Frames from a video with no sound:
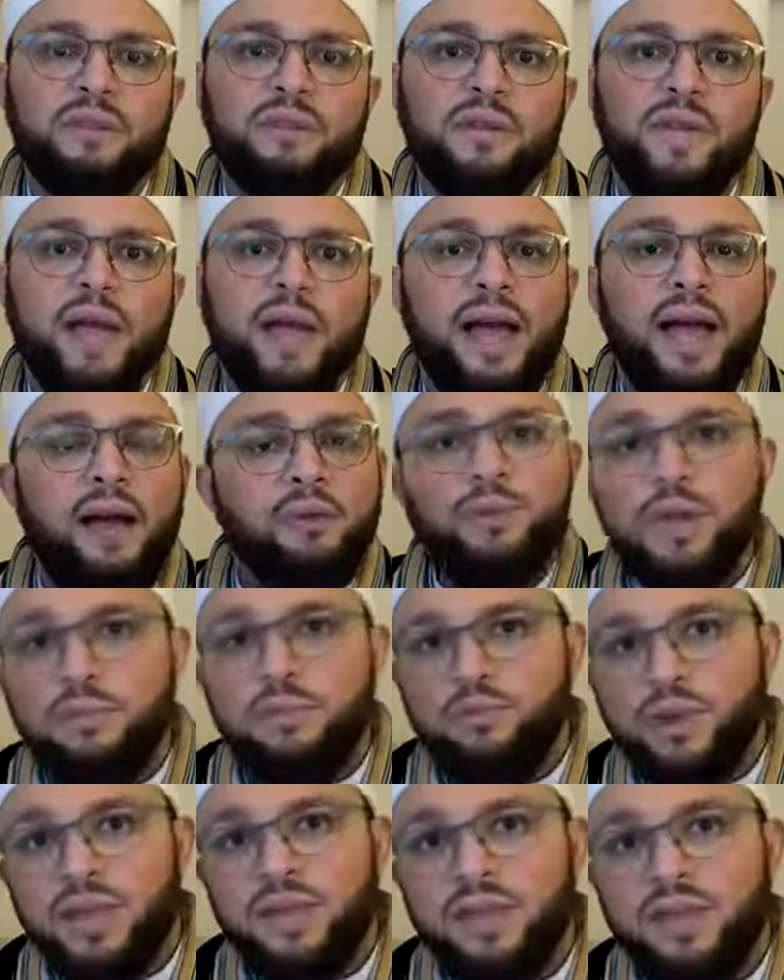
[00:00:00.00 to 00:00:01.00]
How do we
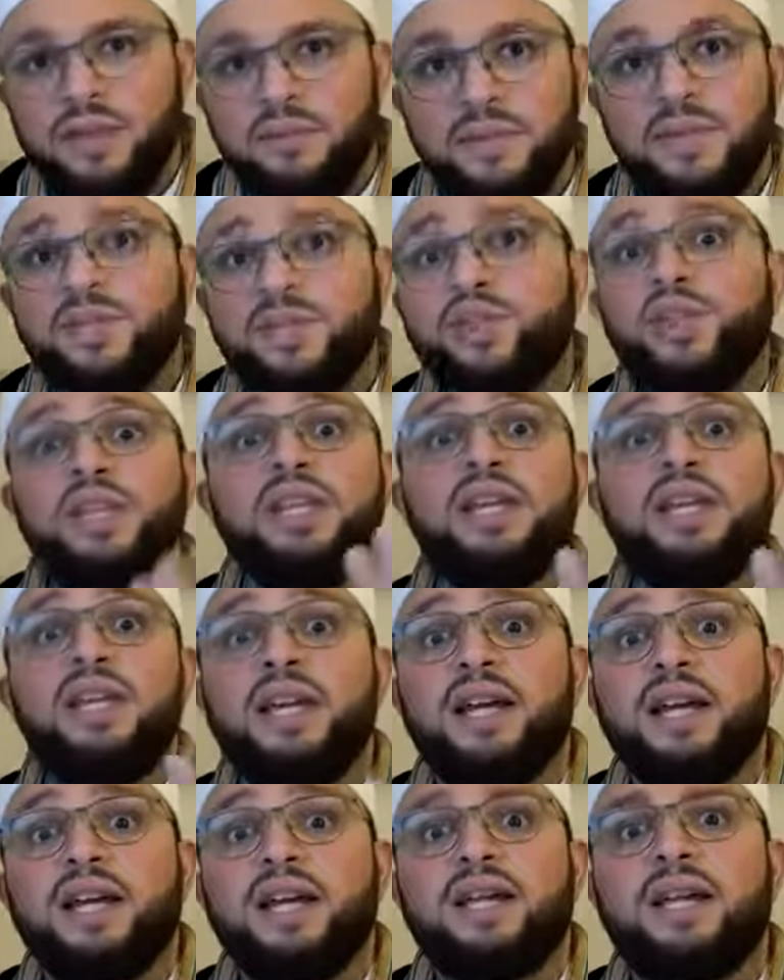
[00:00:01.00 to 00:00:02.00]
bring the
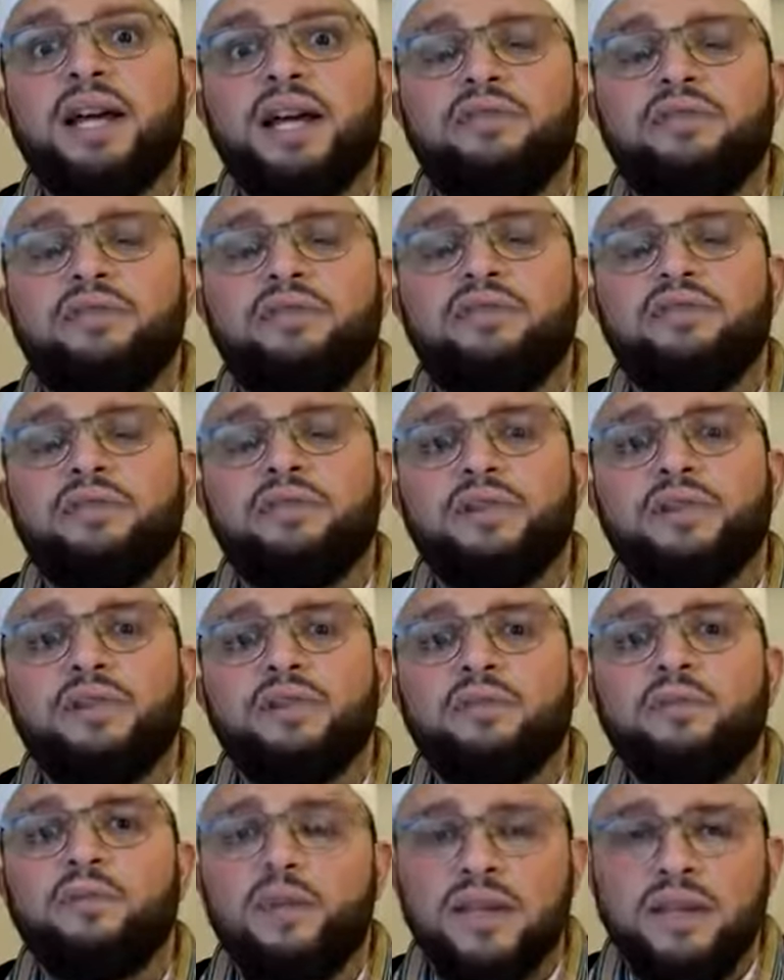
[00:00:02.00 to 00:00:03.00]
masjidiyah alive?
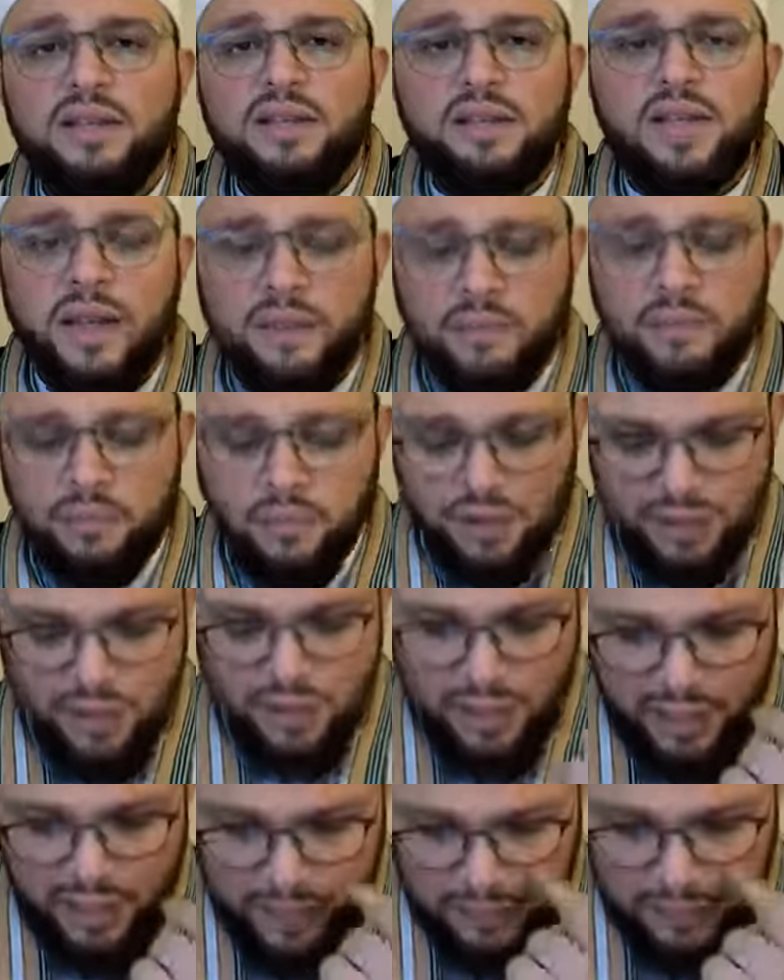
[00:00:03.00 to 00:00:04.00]
We establish
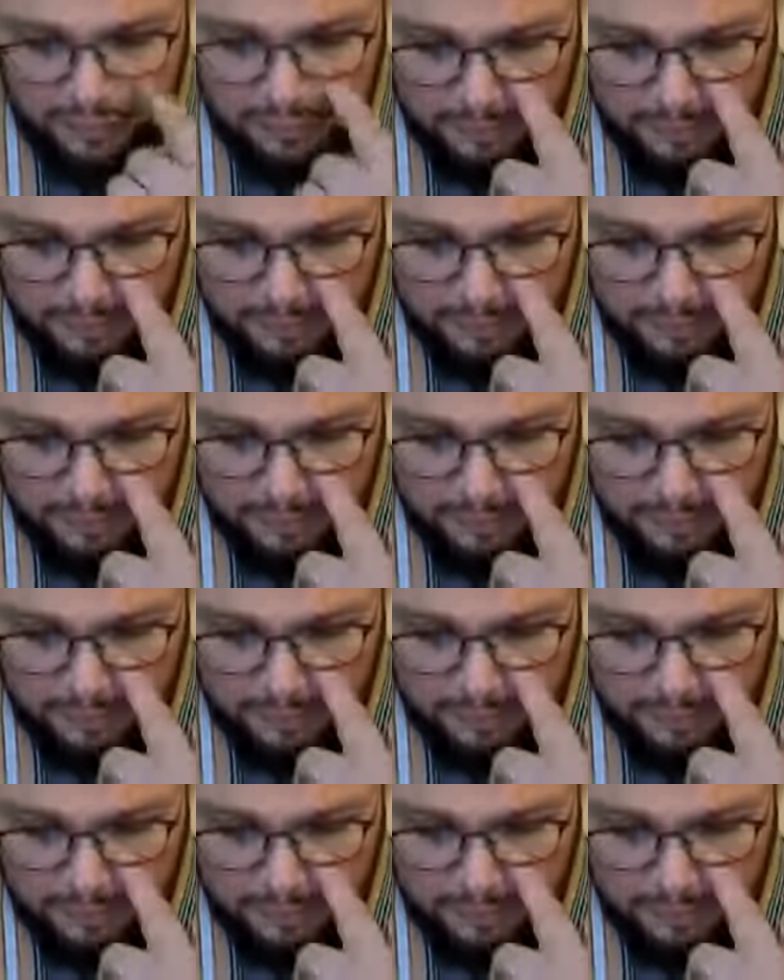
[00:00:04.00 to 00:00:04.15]
salah.